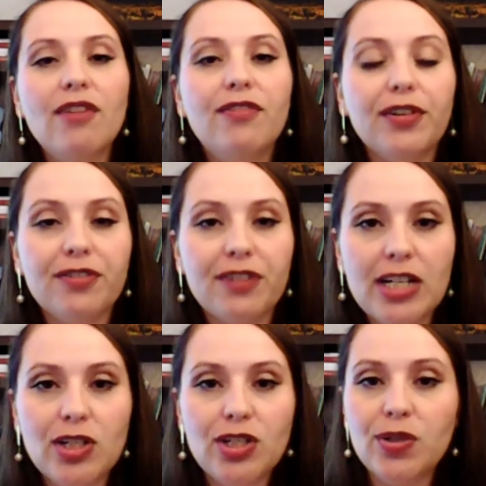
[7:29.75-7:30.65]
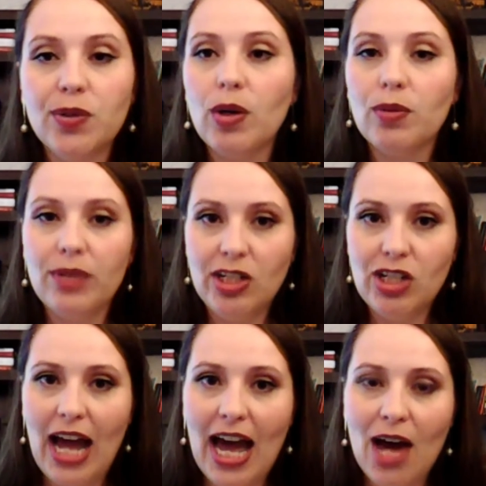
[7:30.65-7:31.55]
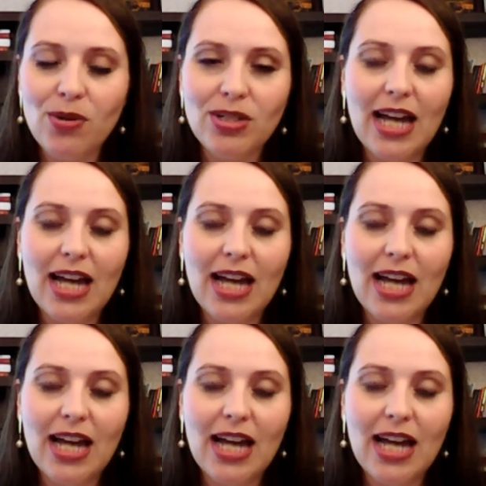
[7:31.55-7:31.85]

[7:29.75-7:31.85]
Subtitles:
feel free to reach out